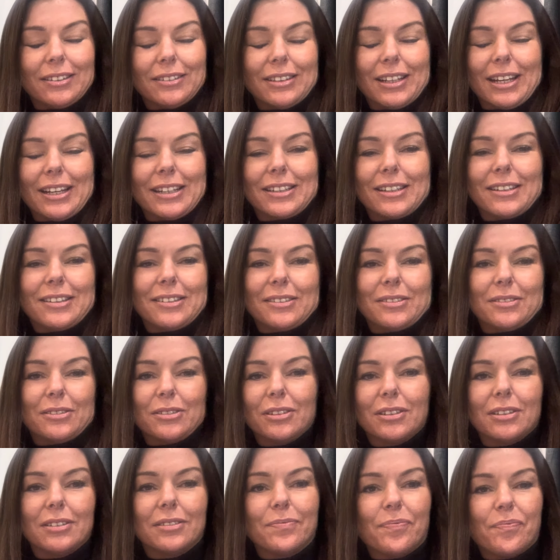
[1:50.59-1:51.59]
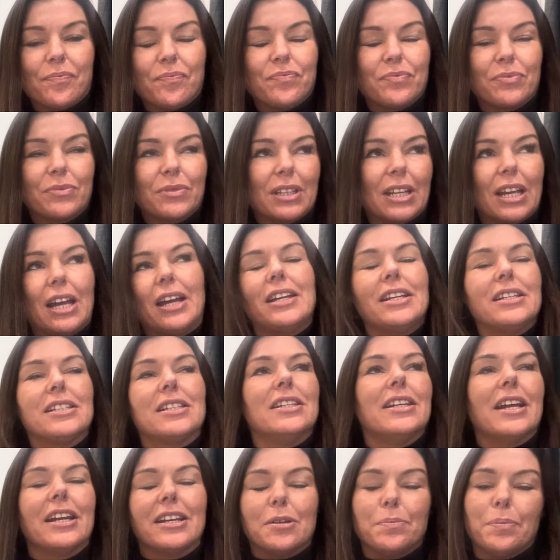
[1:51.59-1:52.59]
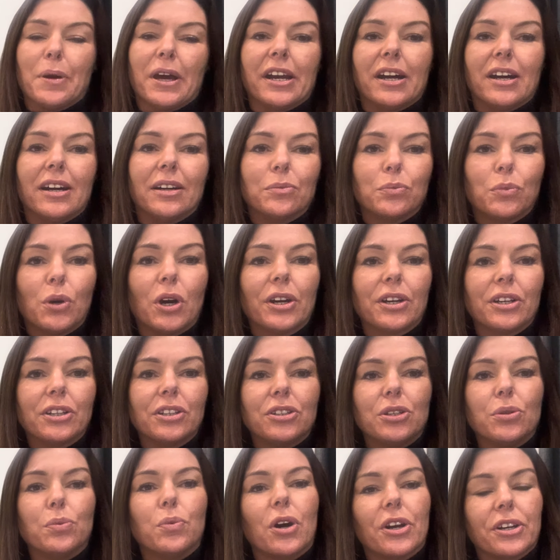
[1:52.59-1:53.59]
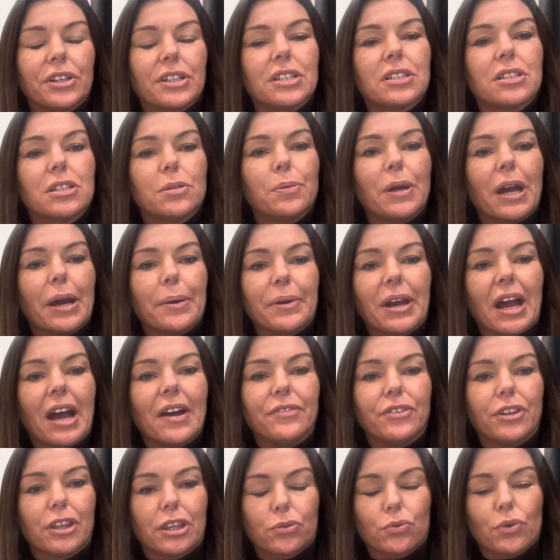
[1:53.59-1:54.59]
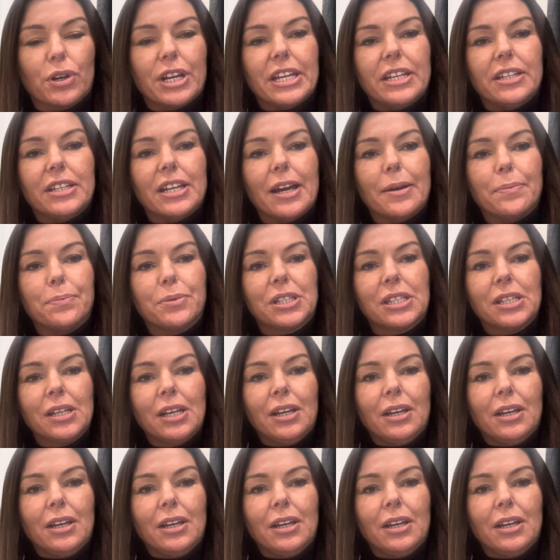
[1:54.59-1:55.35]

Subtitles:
It isn't any better. What you want is to be able to have 3 depths.